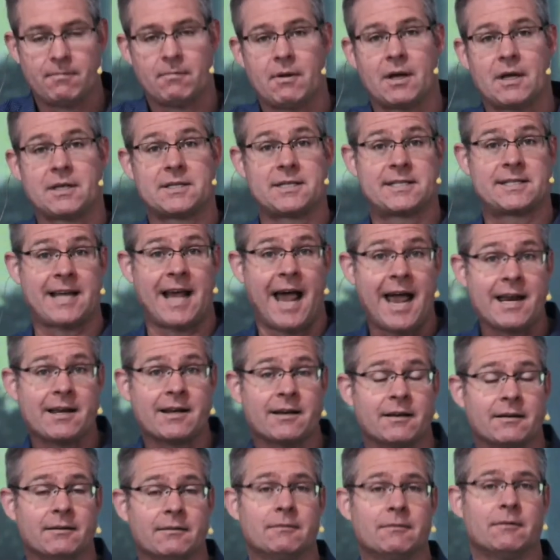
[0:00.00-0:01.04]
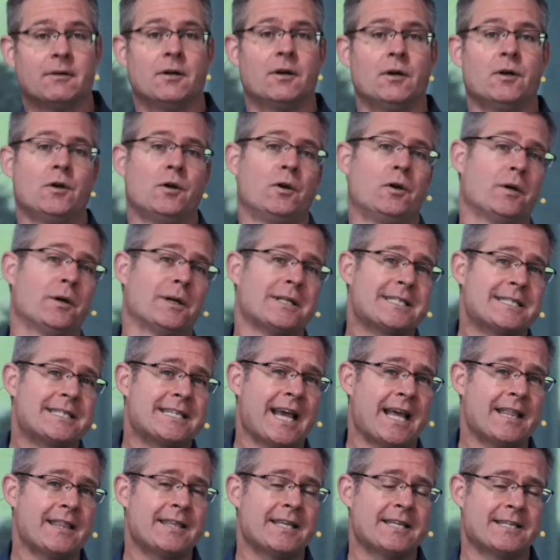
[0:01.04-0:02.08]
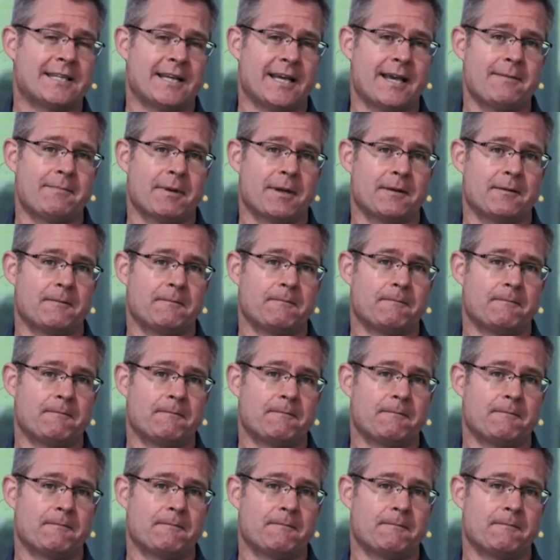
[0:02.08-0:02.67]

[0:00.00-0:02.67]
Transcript: And Satan, who had sent the demon,